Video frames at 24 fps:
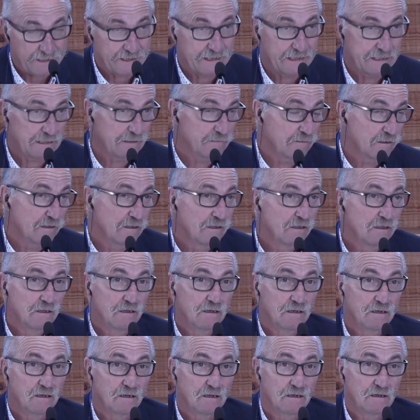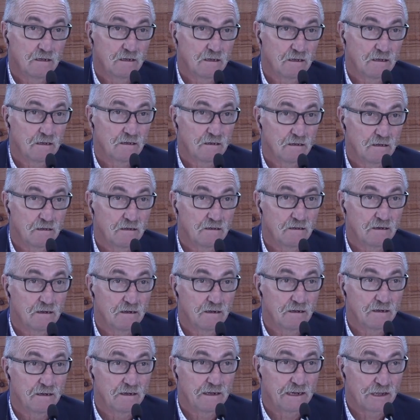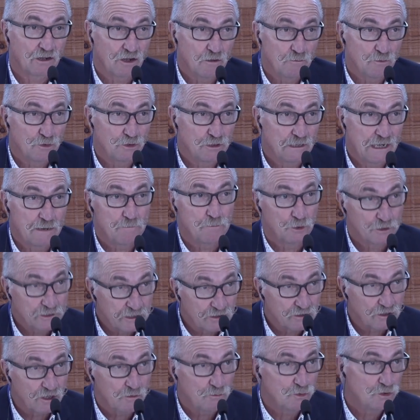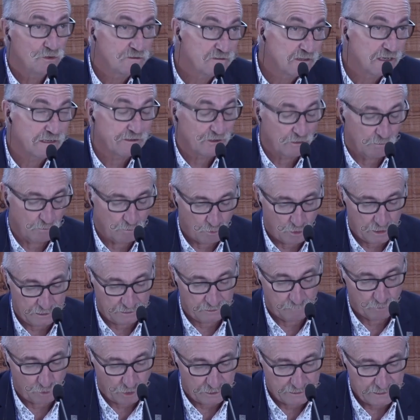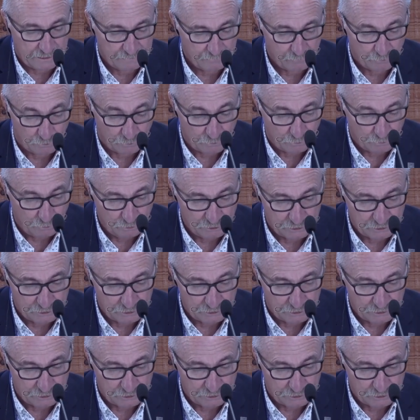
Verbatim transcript: uh, yes, literacy, for digital literacy, for cybersecurity.